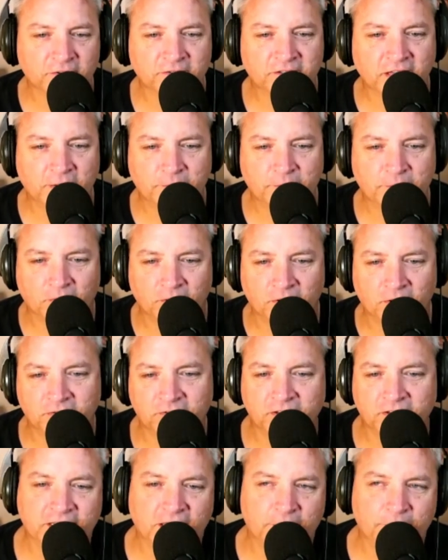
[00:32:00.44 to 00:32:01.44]
that part or
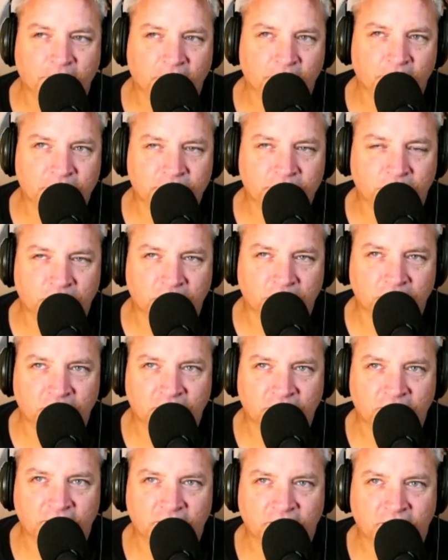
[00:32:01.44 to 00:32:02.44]
seen that part before,
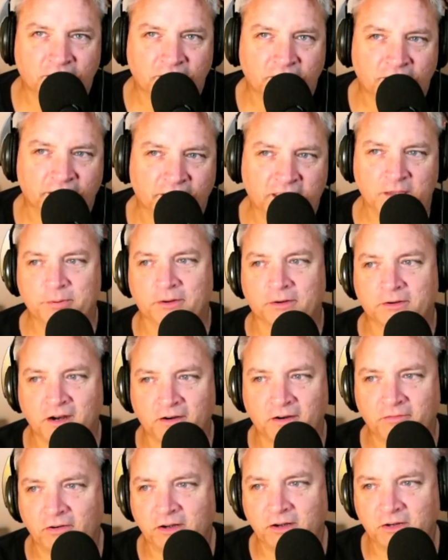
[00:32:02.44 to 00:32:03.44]
I keep
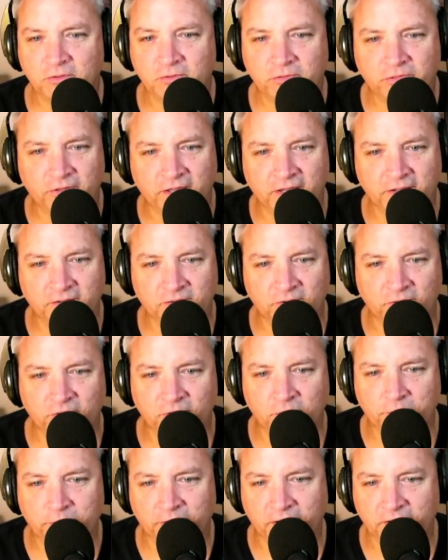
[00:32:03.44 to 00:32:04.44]
uncovering new things or
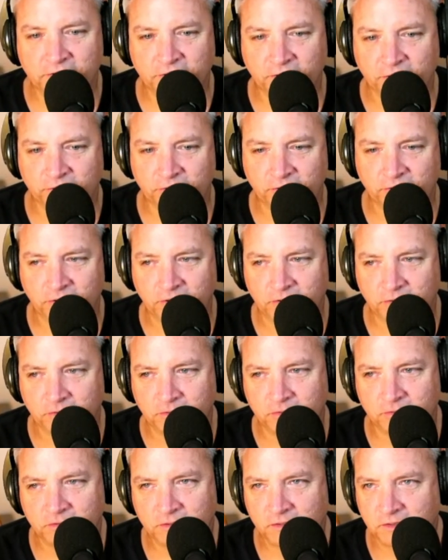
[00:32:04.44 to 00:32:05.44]
new puzzles or
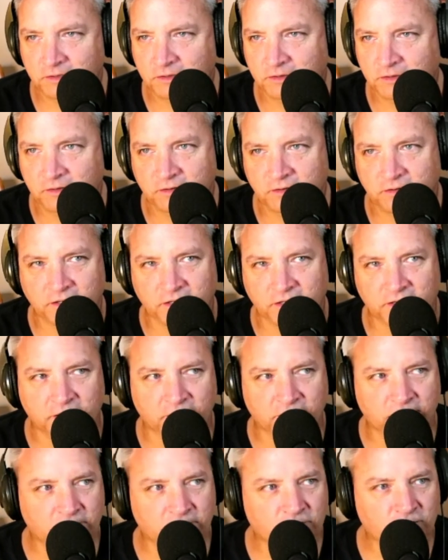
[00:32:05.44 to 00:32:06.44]
new, you
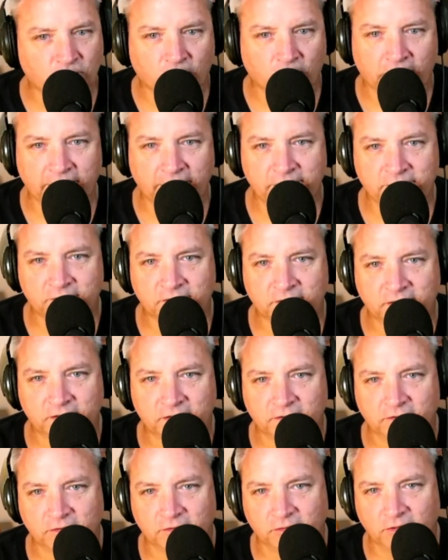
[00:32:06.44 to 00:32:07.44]
know, shrines that
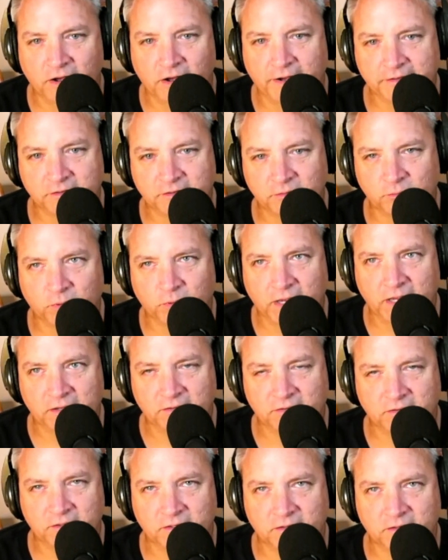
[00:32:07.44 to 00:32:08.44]
are locked in
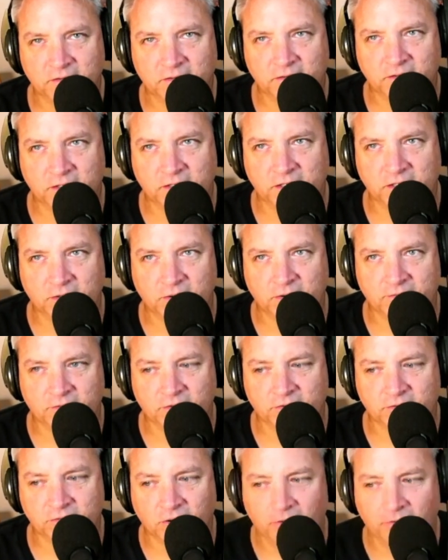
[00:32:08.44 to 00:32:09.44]
ways that you have
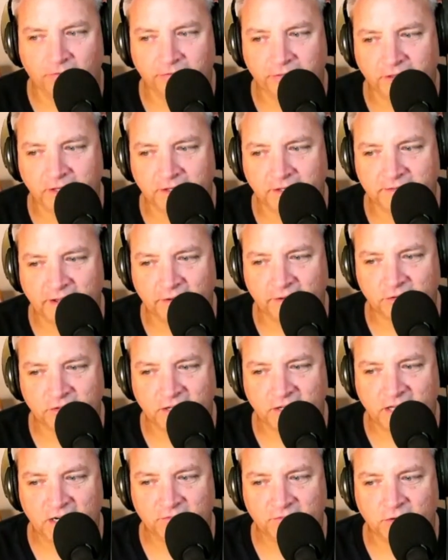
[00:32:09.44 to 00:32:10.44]
to solve things
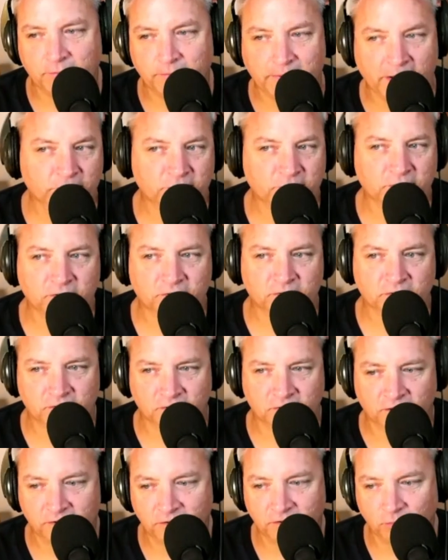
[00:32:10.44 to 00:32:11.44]
outside of a mountain or
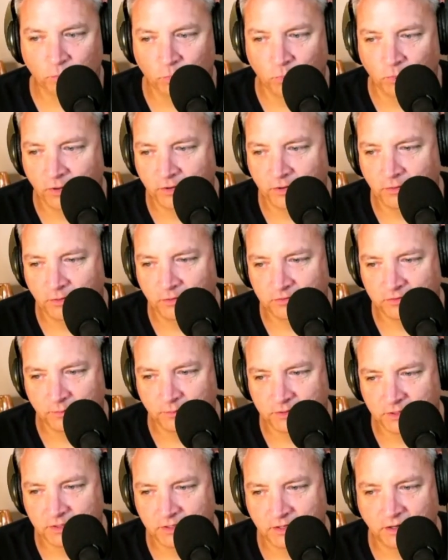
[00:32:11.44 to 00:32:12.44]
underwater or
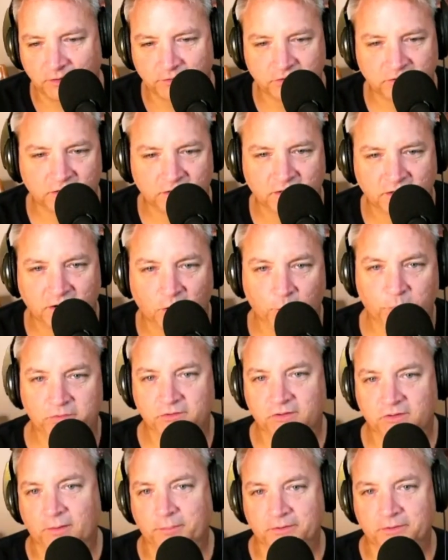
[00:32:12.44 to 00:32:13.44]
something. And all of a sudden it
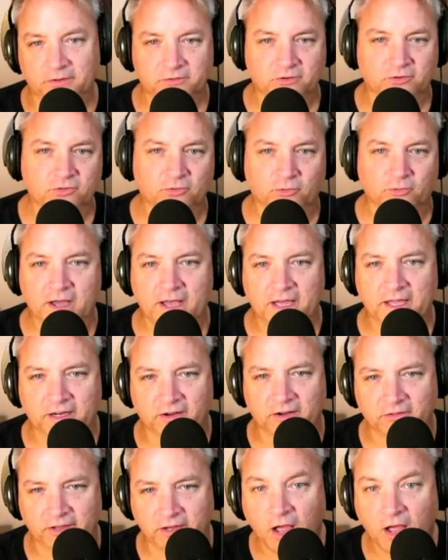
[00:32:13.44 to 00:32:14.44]
opens up and there's a shrine and
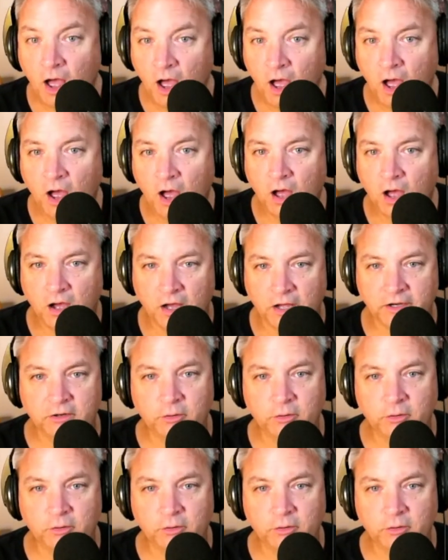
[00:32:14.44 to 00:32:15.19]
you're like, oh, a new